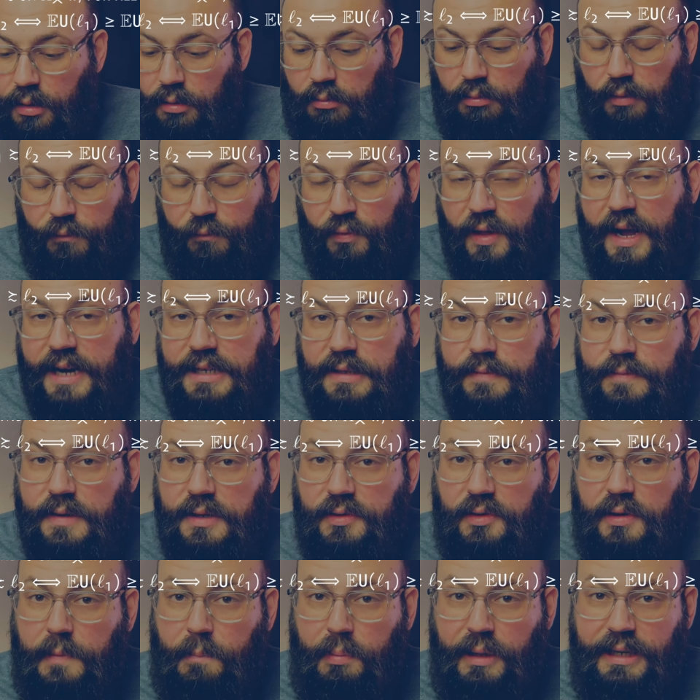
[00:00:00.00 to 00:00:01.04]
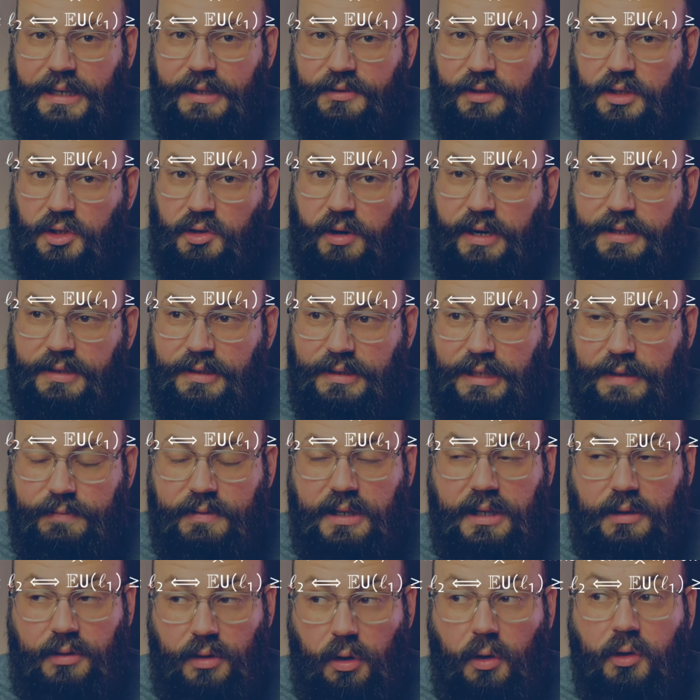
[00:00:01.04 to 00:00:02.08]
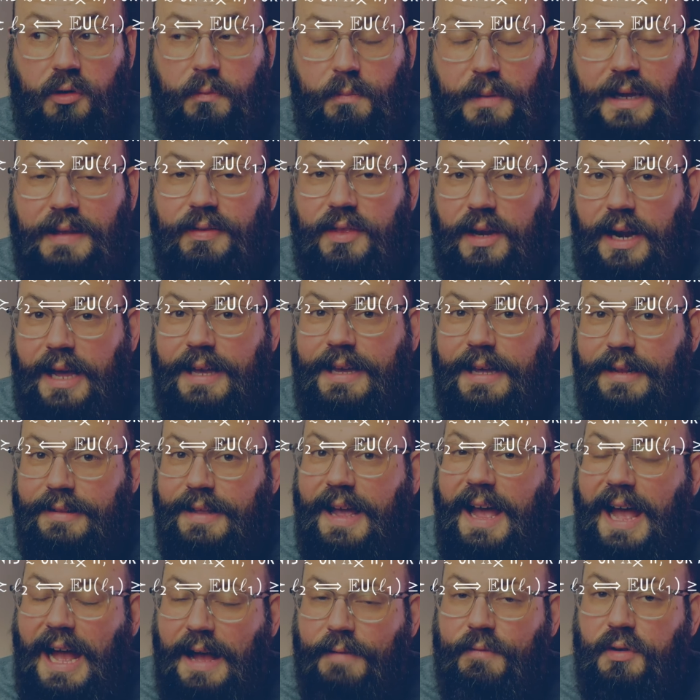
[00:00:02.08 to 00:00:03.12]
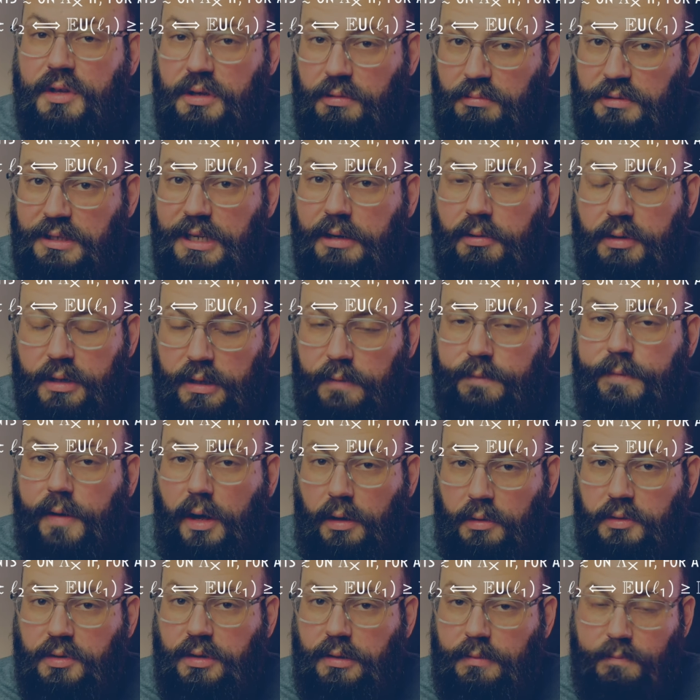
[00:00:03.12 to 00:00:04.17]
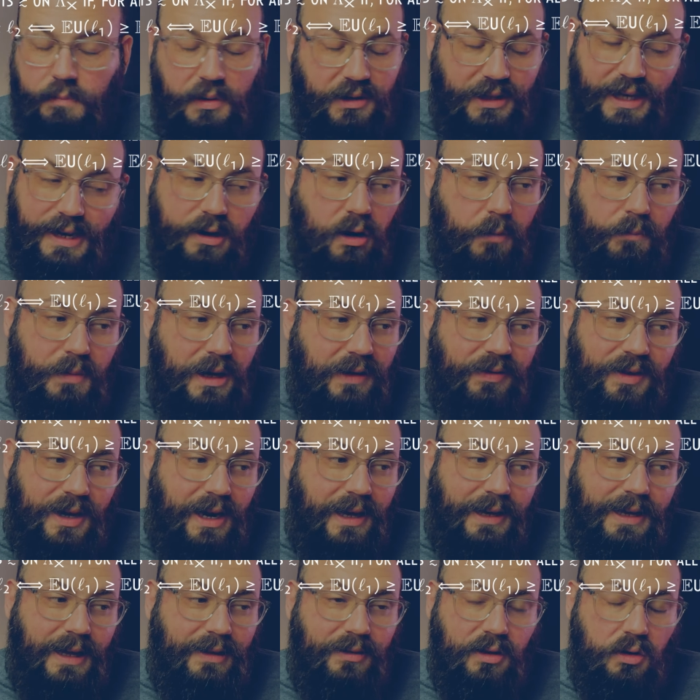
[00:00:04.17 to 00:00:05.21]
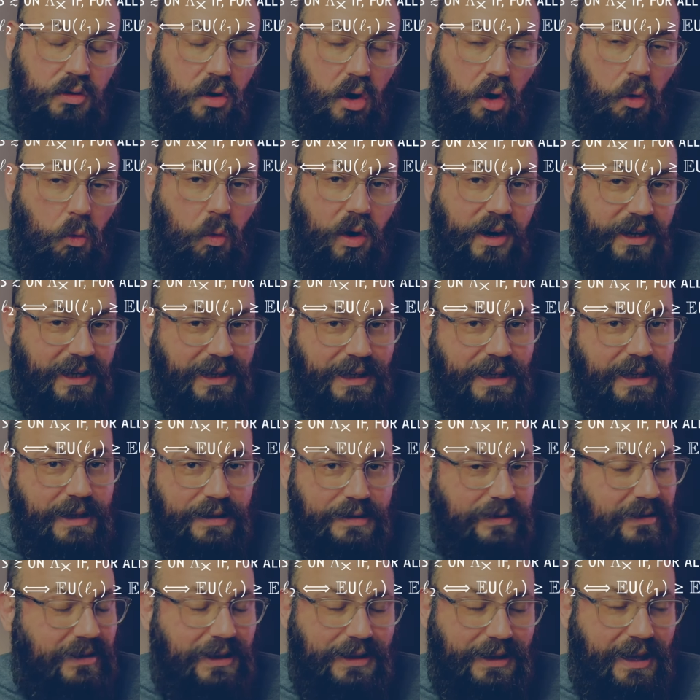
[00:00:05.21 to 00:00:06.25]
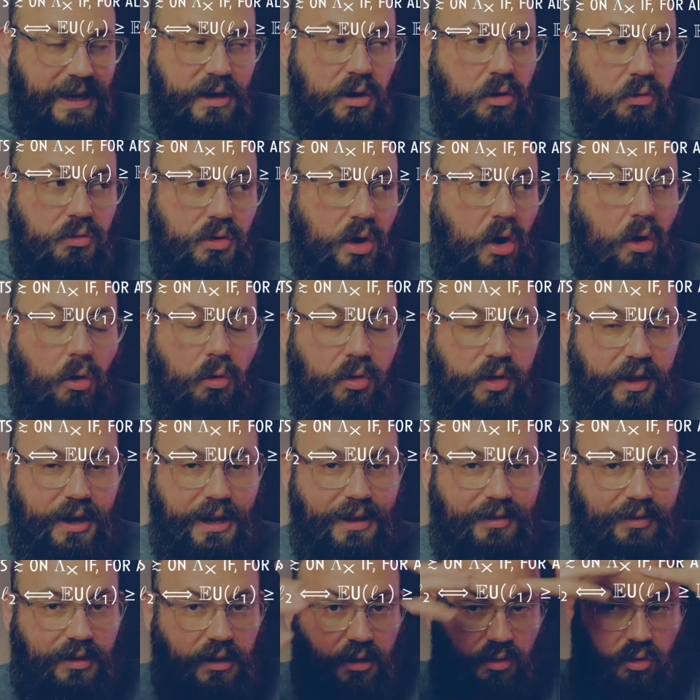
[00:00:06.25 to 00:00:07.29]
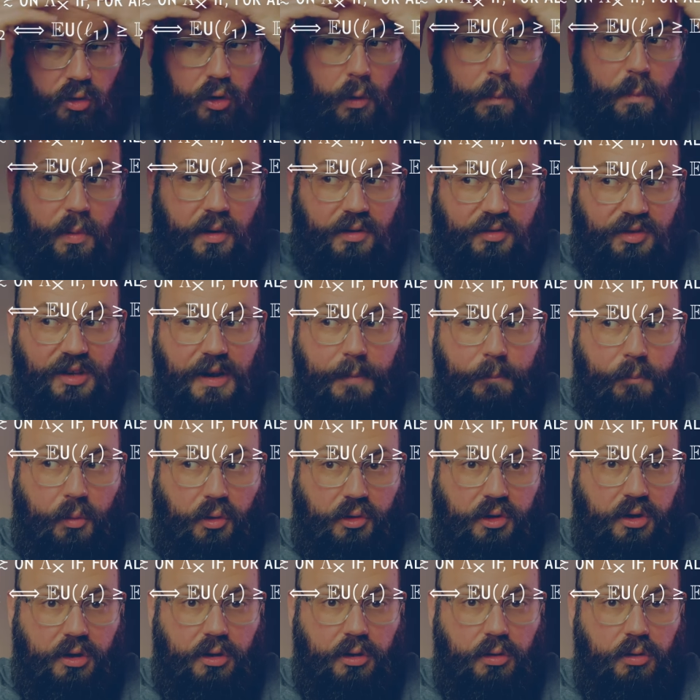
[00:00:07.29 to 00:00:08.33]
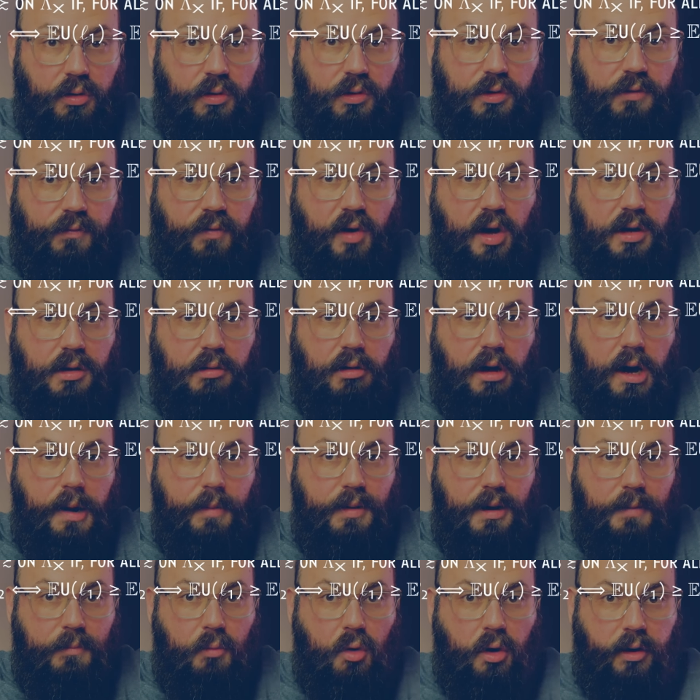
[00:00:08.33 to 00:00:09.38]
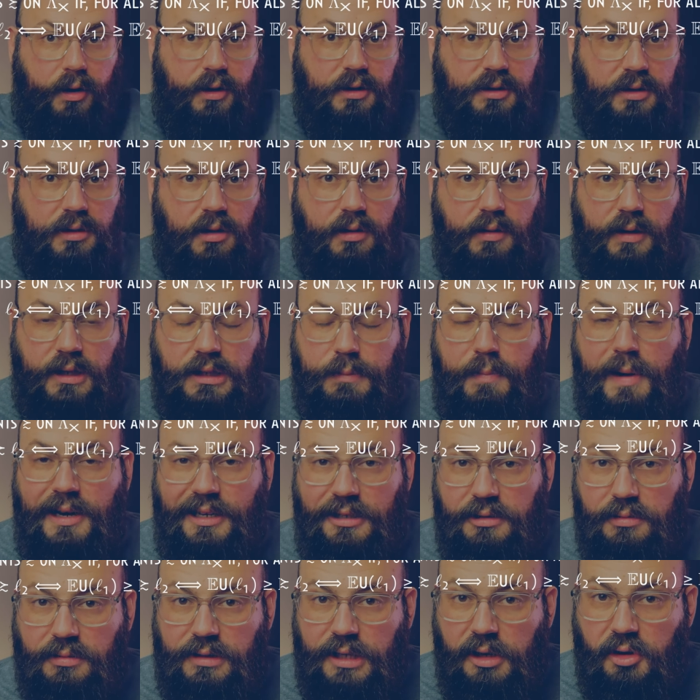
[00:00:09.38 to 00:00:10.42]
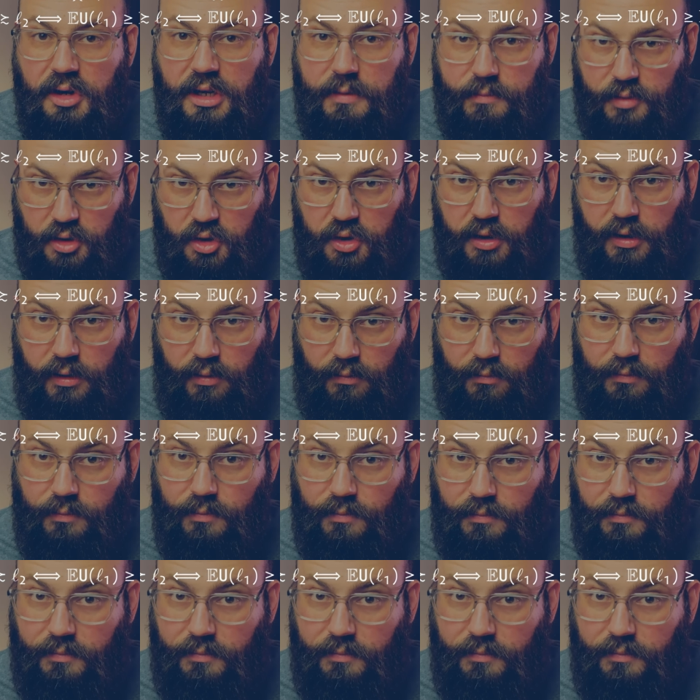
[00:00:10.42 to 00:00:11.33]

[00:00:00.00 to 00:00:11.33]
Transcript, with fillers: Reflexiveness, completeness, and transitivity, those mean that I get to have a utility function, but they don't mean that I get to know what it is. They don't know that it's the super simple to use von Neumann and Morgenstern expected utility machine.